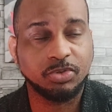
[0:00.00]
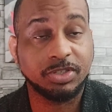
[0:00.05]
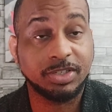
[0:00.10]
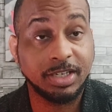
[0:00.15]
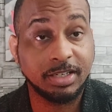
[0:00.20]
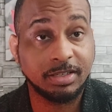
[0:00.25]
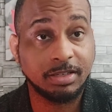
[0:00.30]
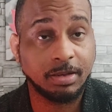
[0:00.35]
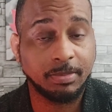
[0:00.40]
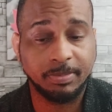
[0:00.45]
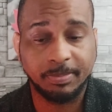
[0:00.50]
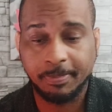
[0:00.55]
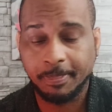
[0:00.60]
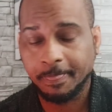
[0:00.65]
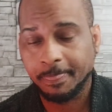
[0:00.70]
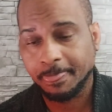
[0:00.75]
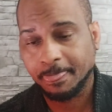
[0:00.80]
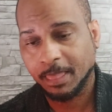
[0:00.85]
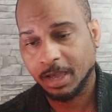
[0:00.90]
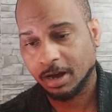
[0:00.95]
System.
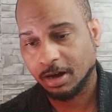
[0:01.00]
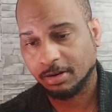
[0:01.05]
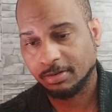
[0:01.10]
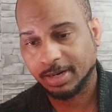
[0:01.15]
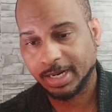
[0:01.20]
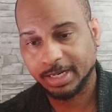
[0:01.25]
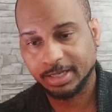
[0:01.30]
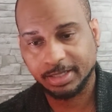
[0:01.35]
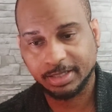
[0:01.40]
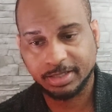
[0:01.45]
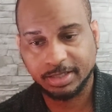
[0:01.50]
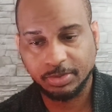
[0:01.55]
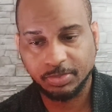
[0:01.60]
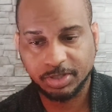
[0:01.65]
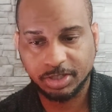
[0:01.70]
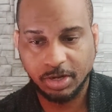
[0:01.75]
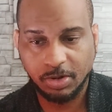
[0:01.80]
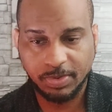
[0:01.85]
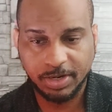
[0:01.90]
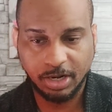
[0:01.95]
All right, let's see
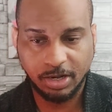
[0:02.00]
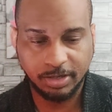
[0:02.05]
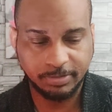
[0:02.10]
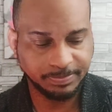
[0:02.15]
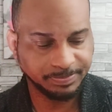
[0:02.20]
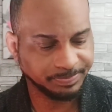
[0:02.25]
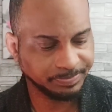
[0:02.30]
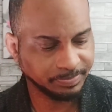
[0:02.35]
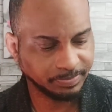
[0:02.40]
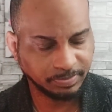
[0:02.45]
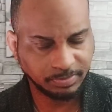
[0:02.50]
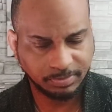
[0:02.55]
what's going on.